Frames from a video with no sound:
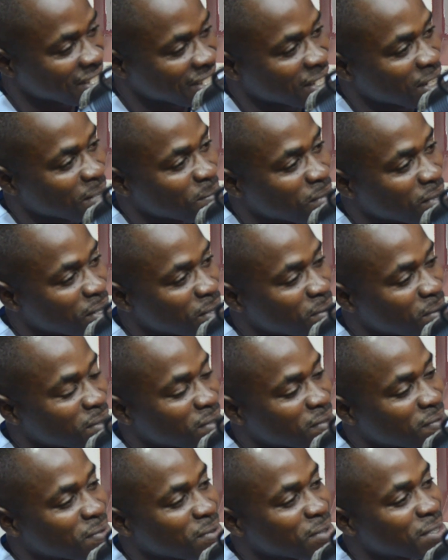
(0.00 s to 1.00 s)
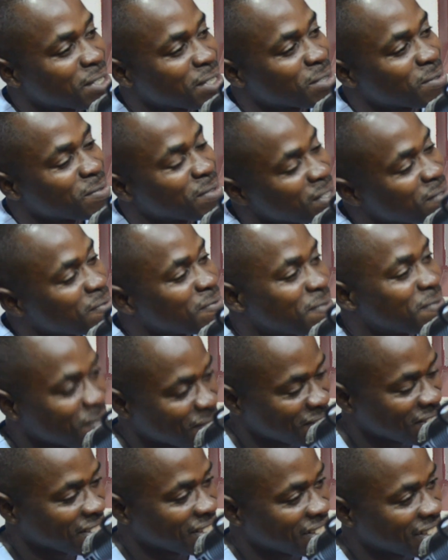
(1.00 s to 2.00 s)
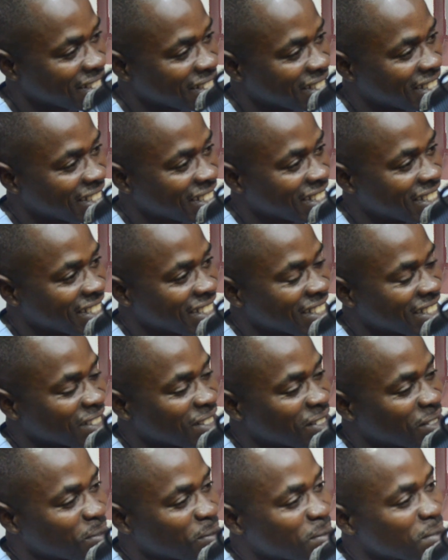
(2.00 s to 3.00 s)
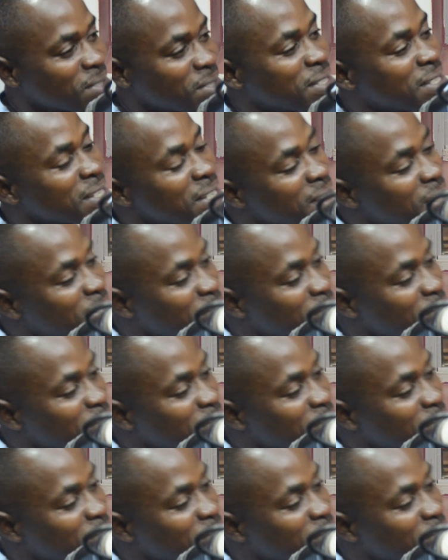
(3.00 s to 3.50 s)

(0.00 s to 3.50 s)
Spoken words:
Somebody was forced to leave. Was chased